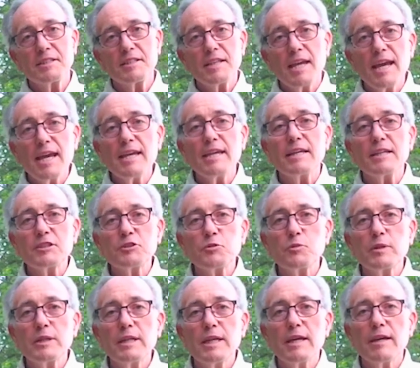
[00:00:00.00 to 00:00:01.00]
today
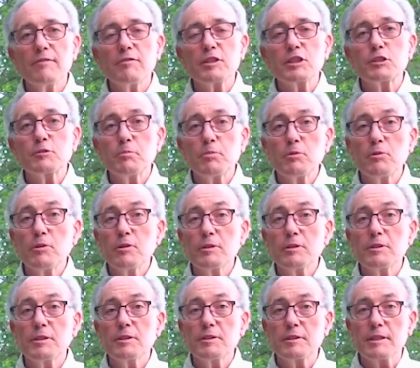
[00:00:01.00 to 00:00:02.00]
as we have
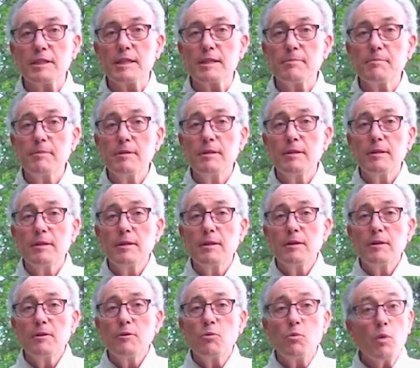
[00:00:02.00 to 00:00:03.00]
explored the theme,
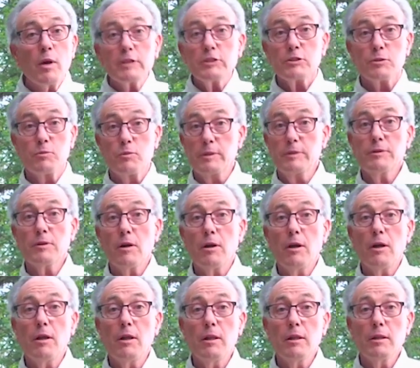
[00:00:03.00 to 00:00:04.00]
What's with
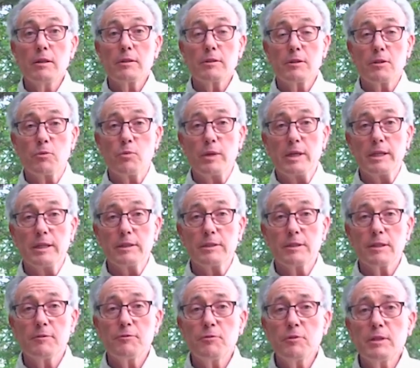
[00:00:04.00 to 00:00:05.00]
All the
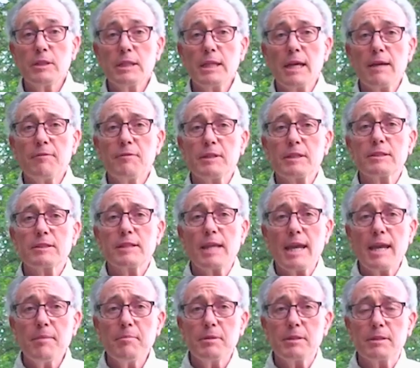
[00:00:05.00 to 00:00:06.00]
Weeds? As we have
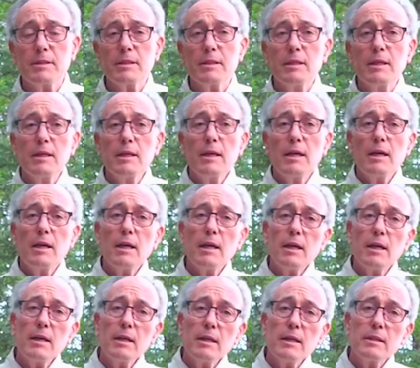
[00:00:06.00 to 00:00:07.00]
examined
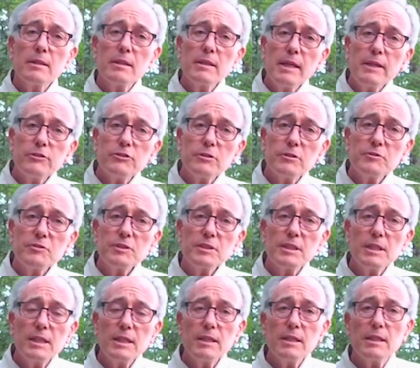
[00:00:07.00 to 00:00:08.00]
uh, the nature of
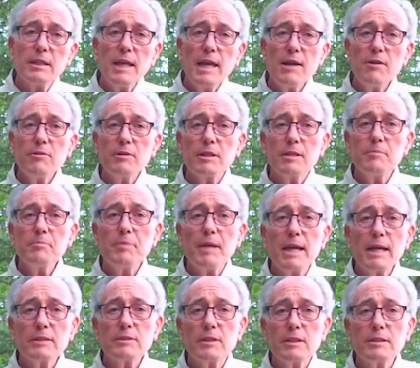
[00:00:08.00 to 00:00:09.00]
sin and how it
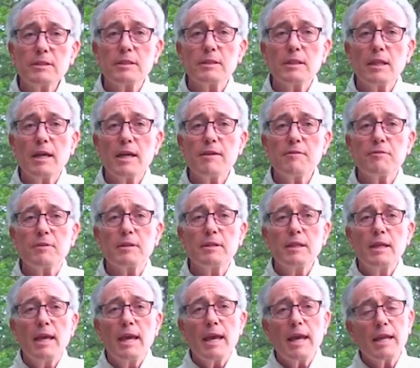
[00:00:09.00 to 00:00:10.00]
impacts us in life,
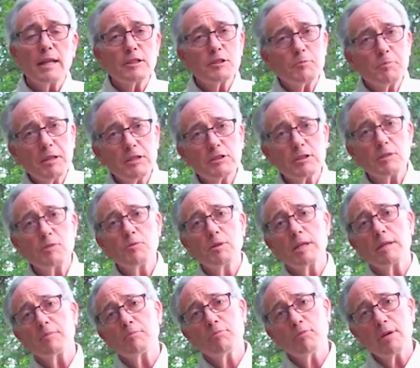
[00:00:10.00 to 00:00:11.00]
and, and especially
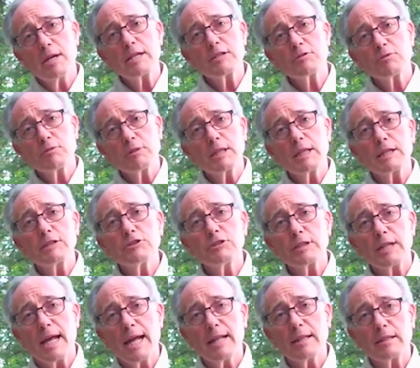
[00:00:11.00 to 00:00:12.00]
when it breaks
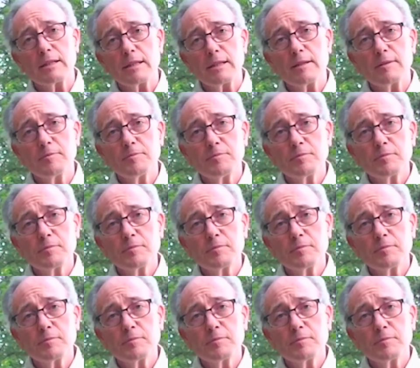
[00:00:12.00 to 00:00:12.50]
relationality.